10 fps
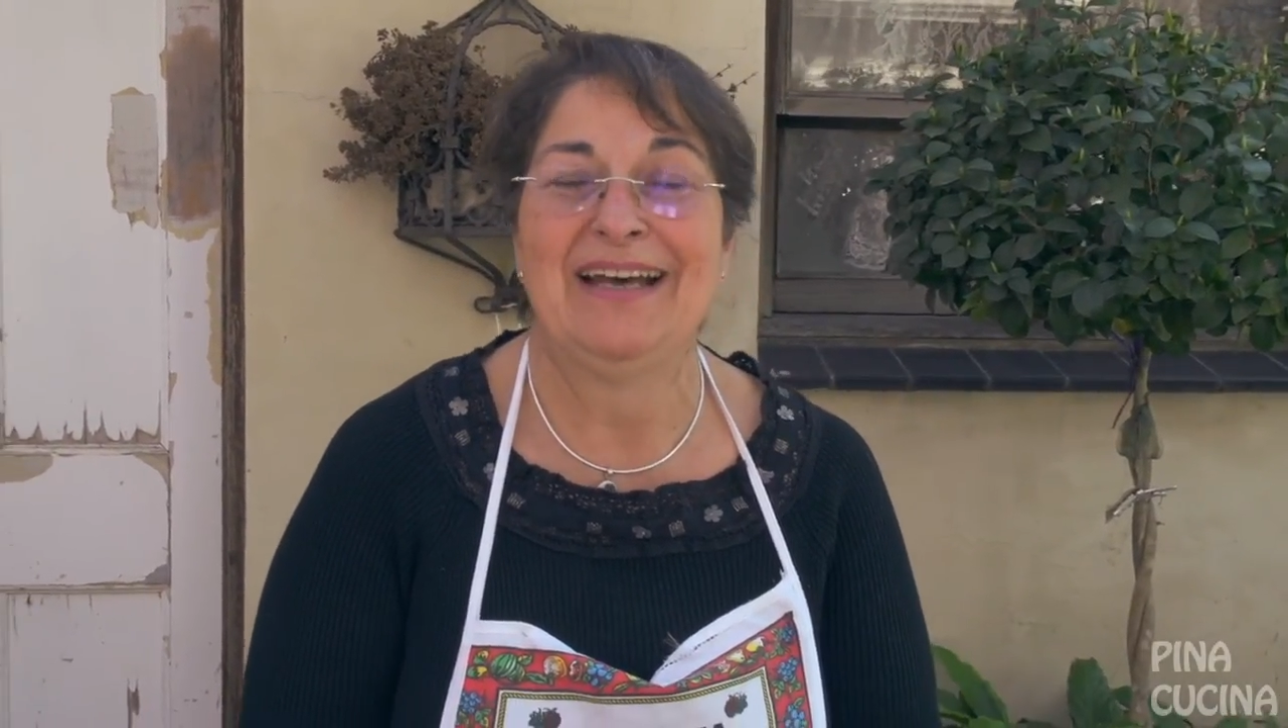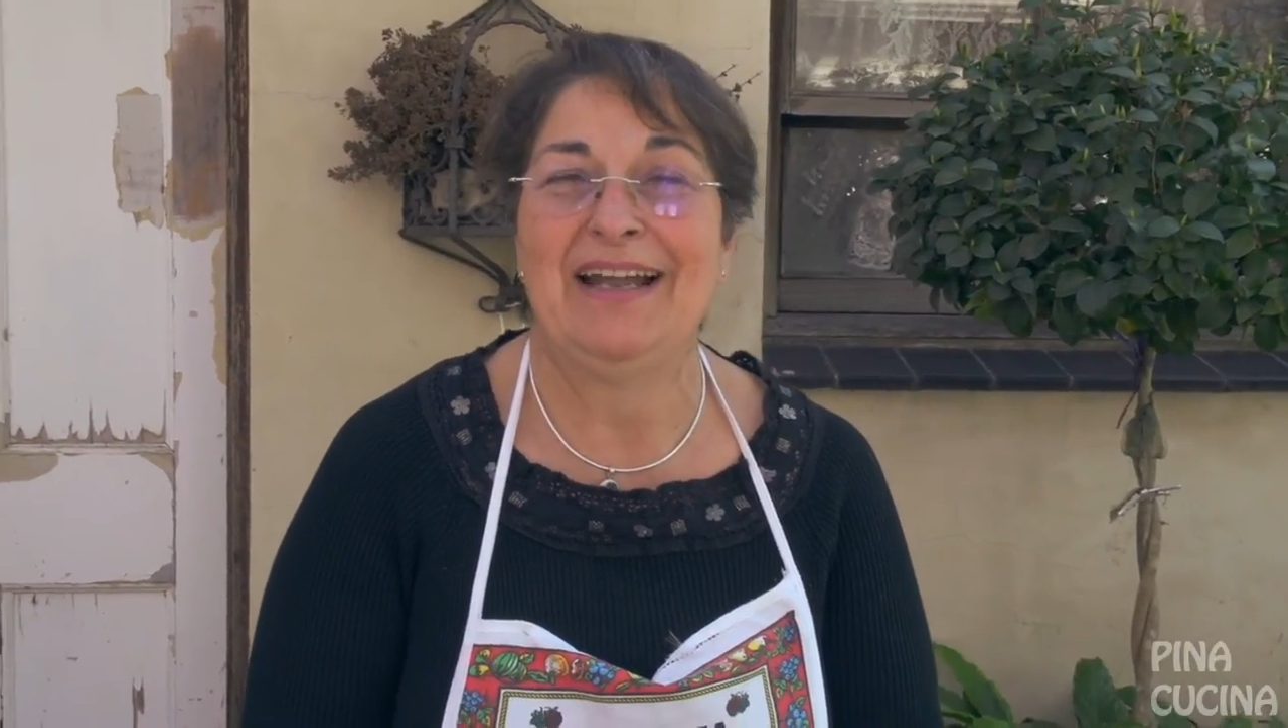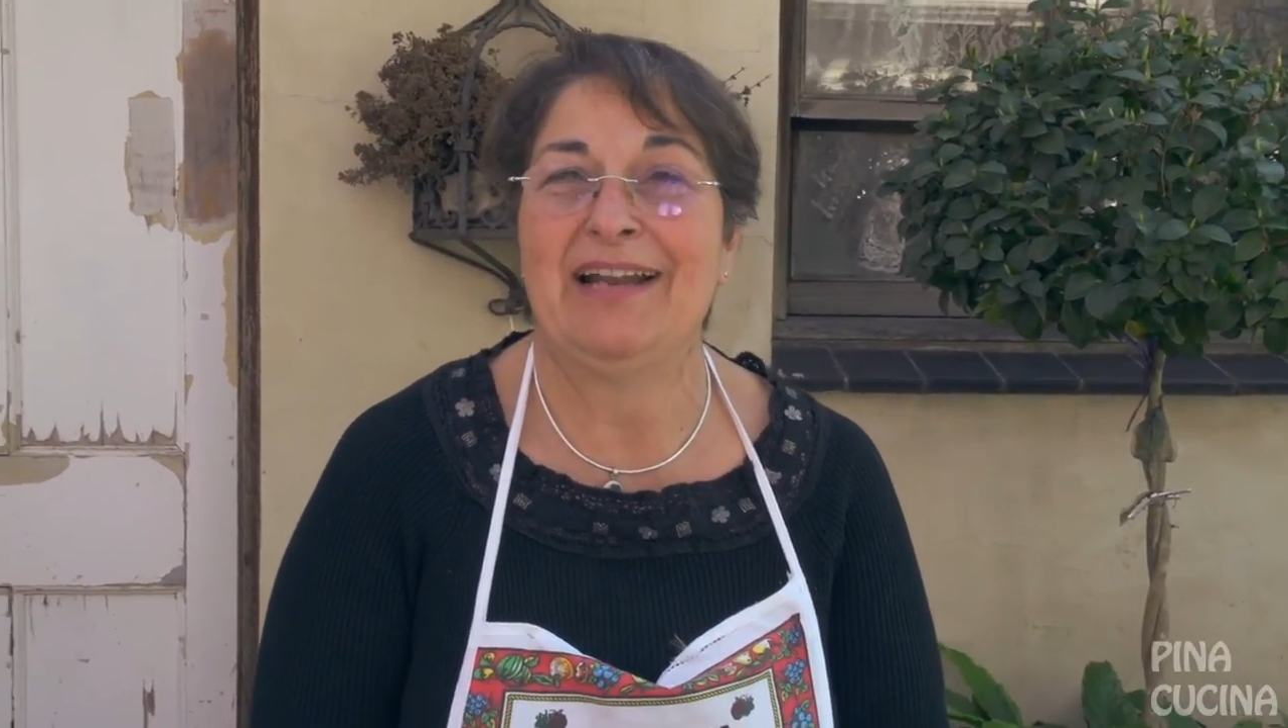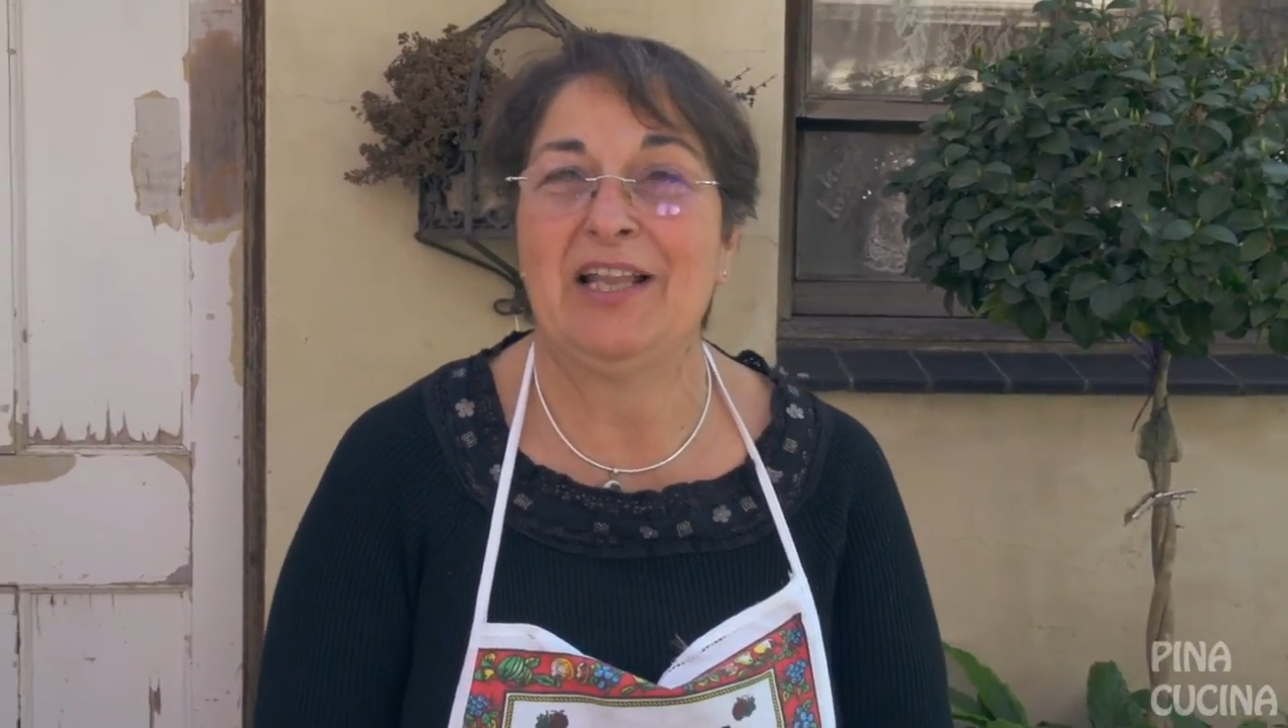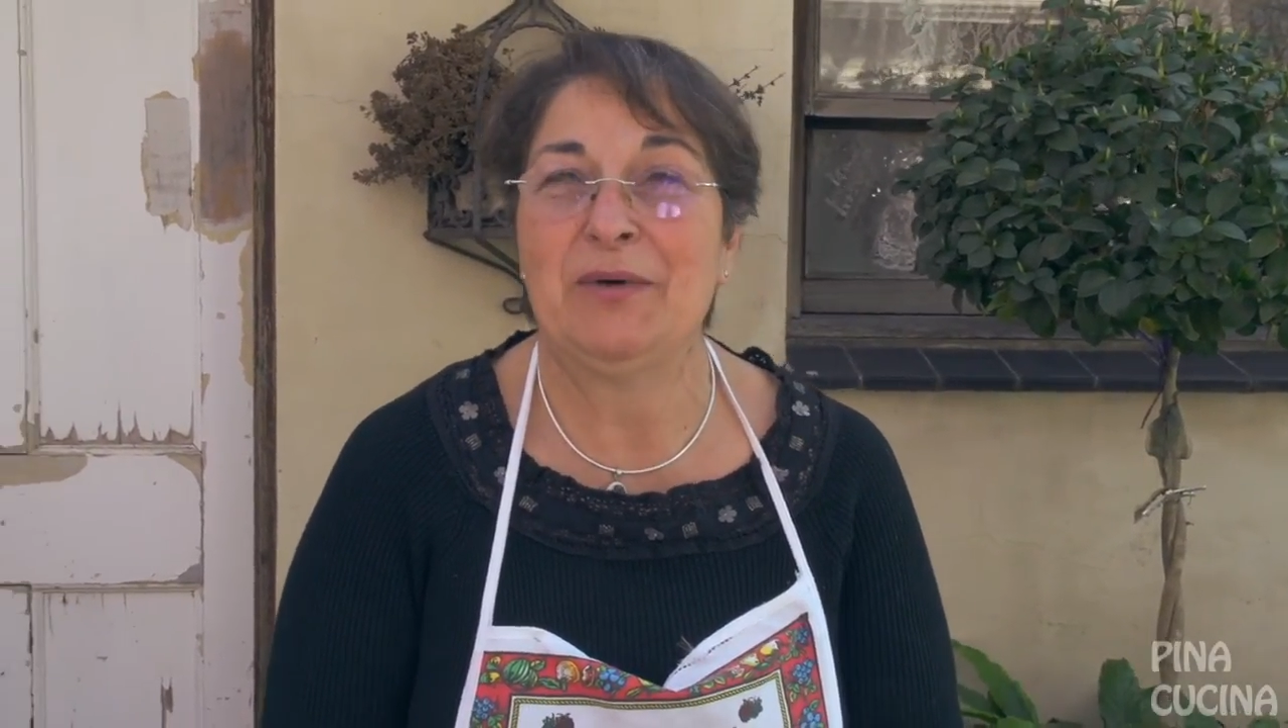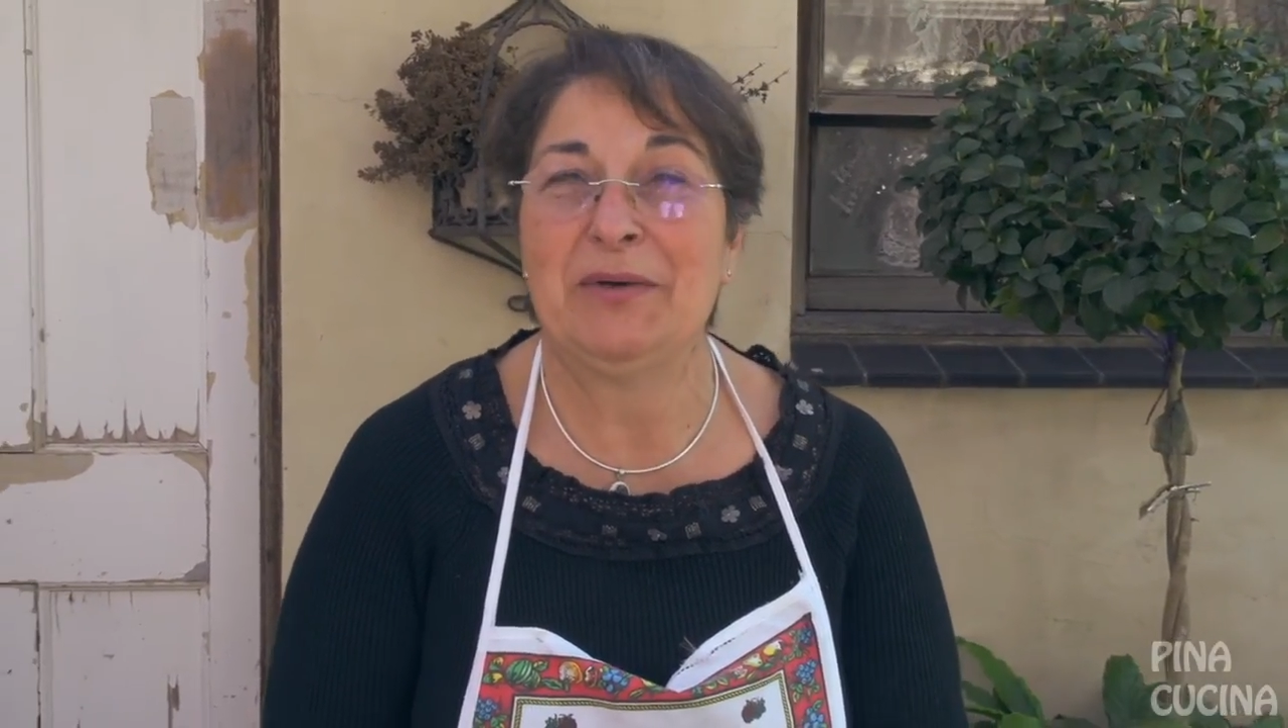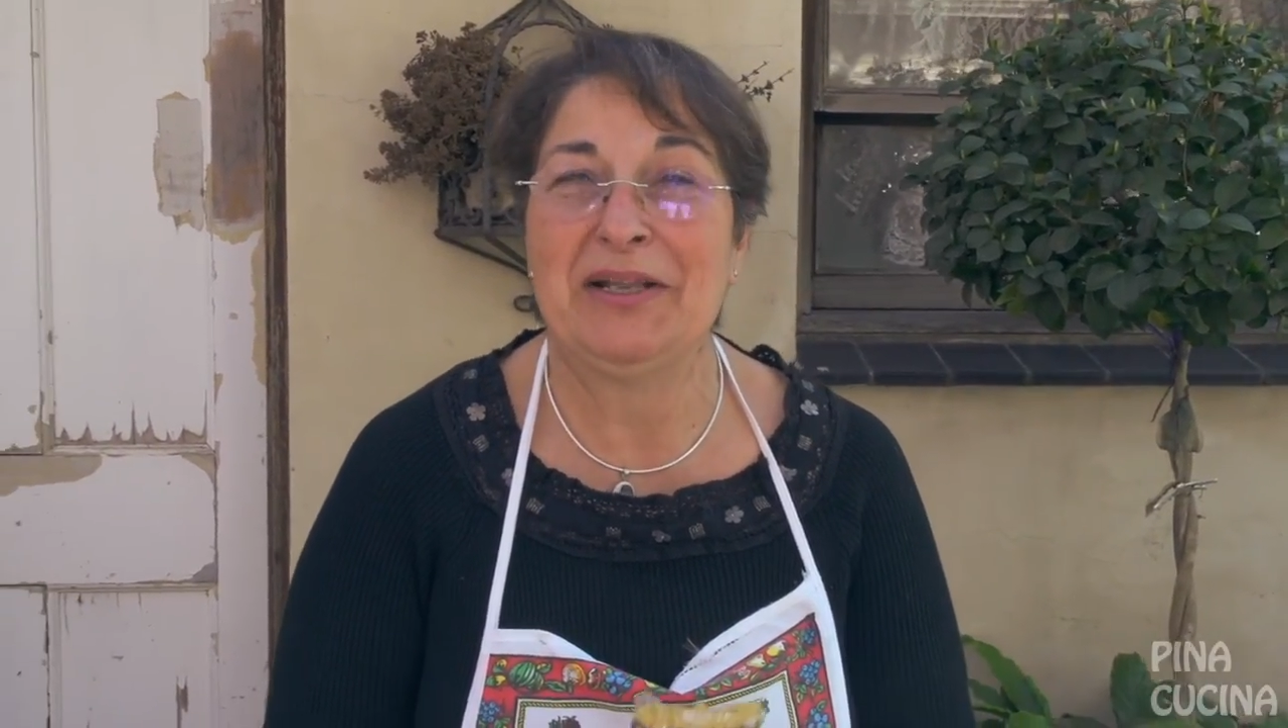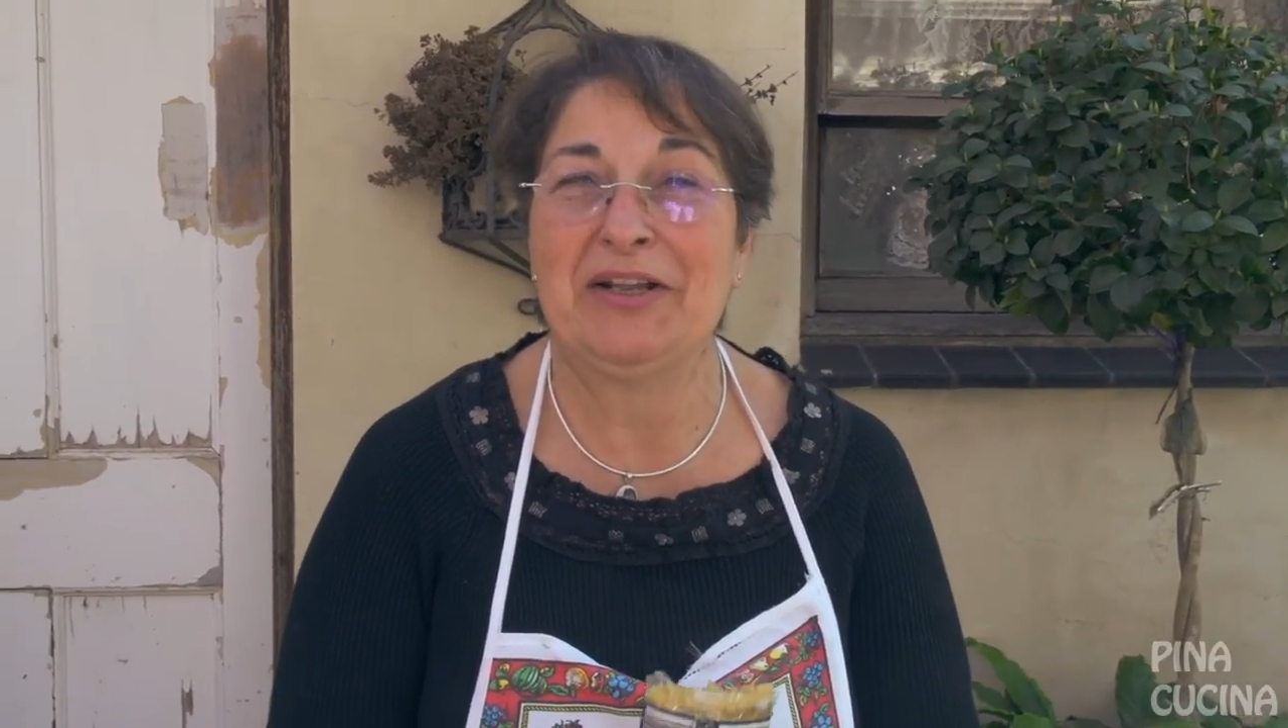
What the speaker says: another one went